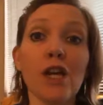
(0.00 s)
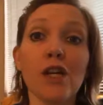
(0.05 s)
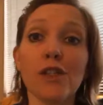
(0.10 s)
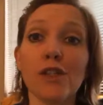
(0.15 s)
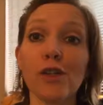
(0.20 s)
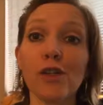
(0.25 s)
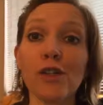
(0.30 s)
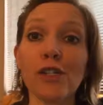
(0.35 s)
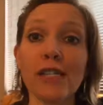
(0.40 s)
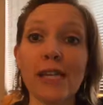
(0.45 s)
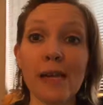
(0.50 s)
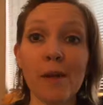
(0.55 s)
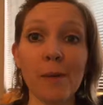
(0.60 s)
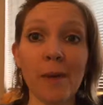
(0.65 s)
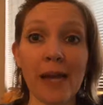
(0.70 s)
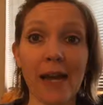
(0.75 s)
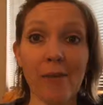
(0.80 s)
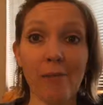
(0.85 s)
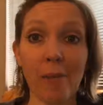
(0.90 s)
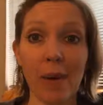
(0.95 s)
So today
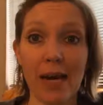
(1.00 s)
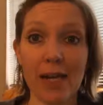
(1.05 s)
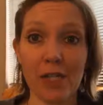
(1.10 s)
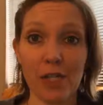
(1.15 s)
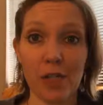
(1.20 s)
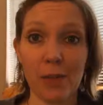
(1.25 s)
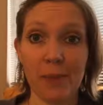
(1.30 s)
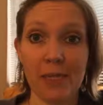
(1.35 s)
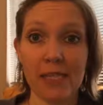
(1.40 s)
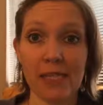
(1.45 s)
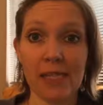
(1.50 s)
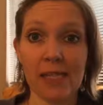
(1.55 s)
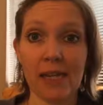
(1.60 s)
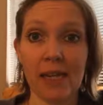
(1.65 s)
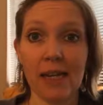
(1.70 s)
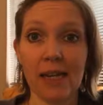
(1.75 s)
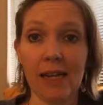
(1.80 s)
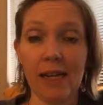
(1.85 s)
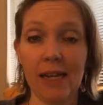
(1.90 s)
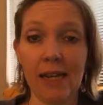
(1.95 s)
we have Posthumus
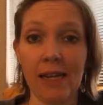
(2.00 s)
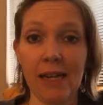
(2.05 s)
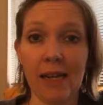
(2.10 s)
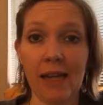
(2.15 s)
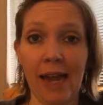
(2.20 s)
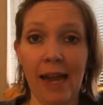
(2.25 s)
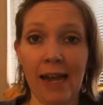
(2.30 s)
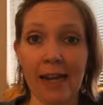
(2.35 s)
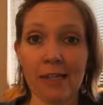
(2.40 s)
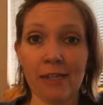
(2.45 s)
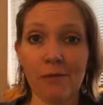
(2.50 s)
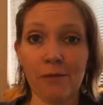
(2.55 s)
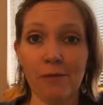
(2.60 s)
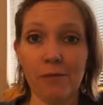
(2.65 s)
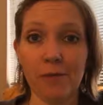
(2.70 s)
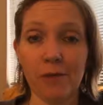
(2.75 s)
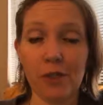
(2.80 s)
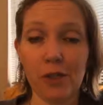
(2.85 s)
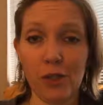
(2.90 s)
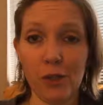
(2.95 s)
in Act
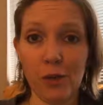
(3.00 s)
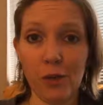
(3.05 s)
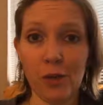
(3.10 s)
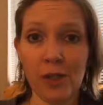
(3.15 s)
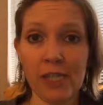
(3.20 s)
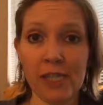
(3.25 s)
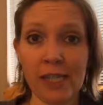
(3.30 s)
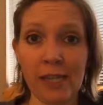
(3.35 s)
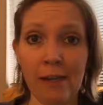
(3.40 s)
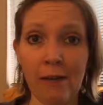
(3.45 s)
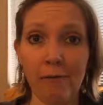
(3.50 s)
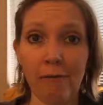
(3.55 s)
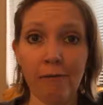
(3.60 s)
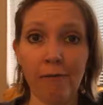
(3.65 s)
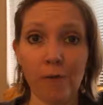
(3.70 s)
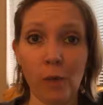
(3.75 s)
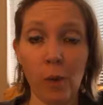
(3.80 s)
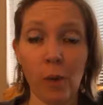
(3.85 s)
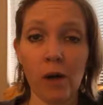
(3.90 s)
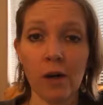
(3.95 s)
2, Scene
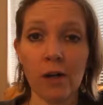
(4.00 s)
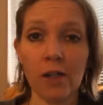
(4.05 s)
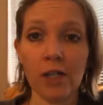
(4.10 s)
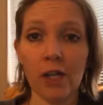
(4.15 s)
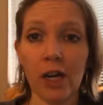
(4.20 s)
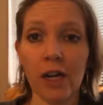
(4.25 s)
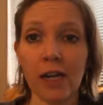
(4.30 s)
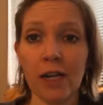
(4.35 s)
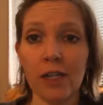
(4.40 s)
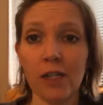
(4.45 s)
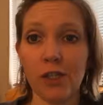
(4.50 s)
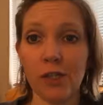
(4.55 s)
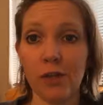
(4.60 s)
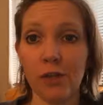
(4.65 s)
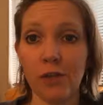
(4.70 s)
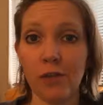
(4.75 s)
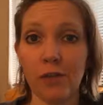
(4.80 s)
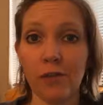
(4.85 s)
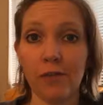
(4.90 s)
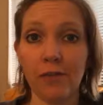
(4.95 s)
4, talking
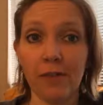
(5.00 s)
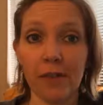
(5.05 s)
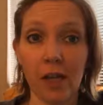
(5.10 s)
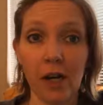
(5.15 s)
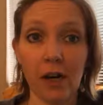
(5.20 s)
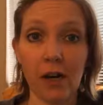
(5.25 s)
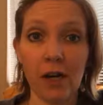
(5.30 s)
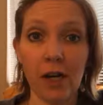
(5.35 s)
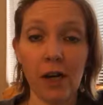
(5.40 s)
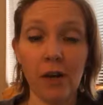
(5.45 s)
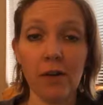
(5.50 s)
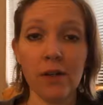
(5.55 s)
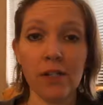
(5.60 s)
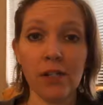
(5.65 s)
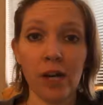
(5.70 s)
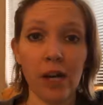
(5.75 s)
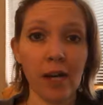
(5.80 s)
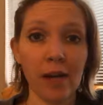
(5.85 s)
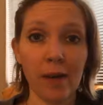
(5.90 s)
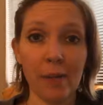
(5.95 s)
to Philario and
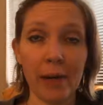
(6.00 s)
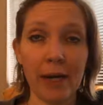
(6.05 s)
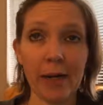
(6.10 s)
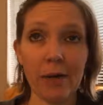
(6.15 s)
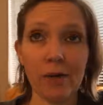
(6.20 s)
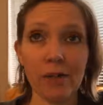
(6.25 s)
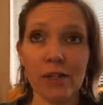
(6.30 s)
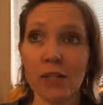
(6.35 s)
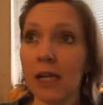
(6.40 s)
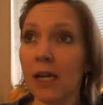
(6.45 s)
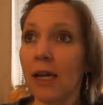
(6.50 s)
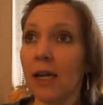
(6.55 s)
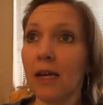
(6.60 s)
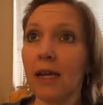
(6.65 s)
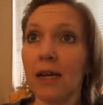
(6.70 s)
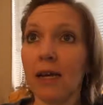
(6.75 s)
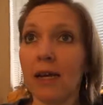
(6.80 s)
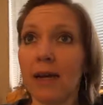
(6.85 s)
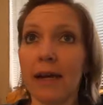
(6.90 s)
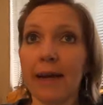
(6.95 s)
talking about
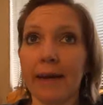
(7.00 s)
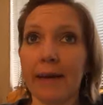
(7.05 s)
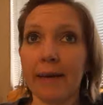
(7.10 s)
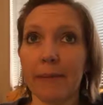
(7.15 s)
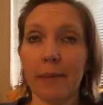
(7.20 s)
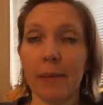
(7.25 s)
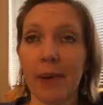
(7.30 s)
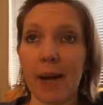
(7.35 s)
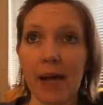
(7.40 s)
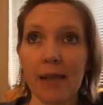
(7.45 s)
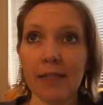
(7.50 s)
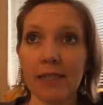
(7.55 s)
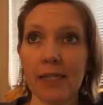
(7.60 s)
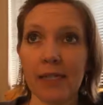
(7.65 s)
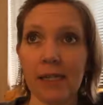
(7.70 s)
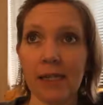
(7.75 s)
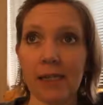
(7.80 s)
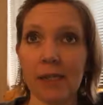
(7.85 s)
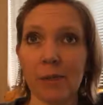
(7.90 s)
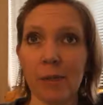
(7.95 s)

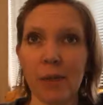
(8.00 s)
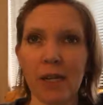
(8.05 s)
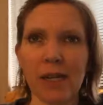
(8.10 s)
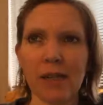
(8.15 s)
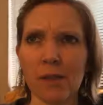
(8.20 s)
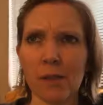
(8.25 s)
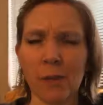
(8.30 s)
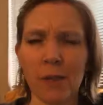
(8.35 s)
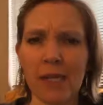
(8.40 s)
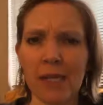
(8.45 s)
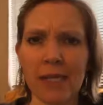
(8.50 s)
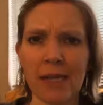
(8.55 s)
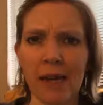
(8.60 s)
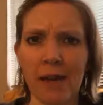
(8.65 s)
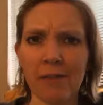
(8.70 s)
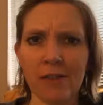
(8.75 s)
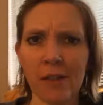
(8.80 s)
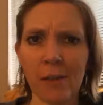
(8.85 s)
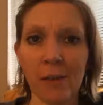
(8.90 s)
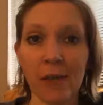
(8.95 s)
politics, because we need to
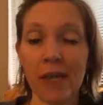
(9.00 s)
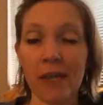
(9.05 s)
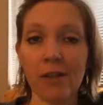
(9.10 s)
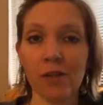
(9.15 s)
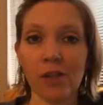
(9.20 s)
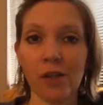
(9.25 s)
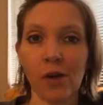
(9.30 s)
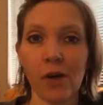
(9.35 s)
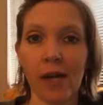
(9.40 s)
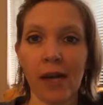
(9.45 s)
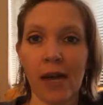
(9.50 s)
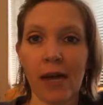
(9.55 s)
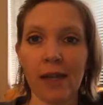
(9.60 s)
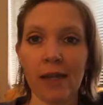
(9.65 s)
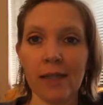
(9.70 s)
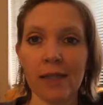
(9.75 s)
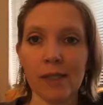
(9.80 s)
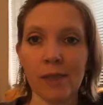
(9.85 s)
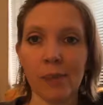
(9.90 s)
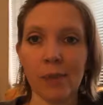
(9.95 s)
have something else going on
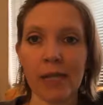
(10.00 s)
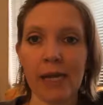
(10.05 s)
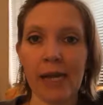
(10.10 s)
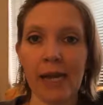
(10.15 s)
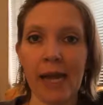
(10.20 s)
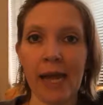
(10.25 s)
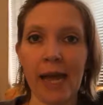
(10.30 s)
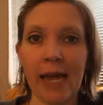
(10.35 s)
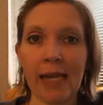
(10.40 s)
in this play.